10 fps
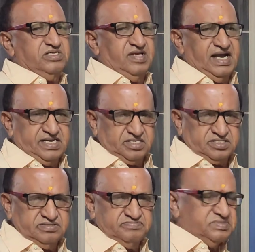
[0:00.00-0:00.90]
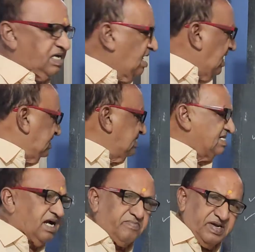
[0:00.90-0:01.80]
of the letters. I did
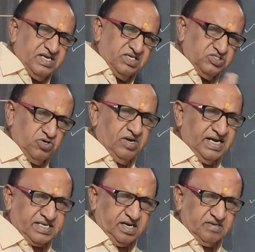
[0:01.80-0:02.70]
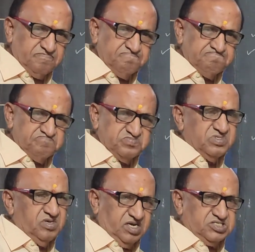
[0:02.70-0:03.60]
not bring in new letters.
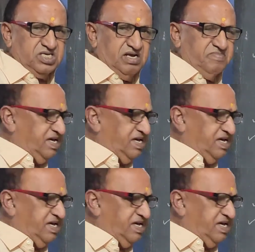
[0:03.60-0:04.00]
You understand